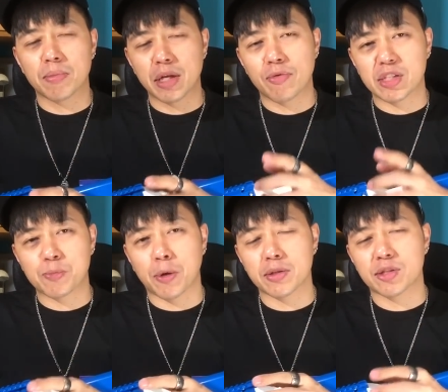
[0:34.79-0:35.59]
The
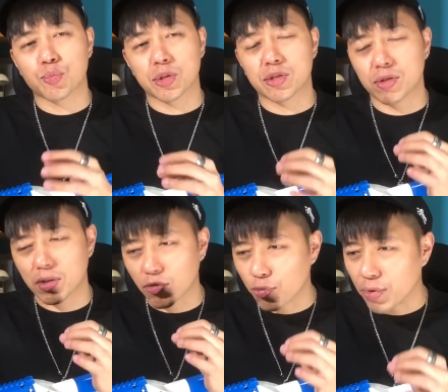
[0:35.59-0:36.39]
response was
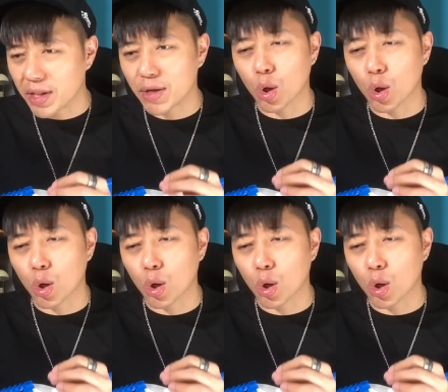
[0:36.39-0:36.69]
really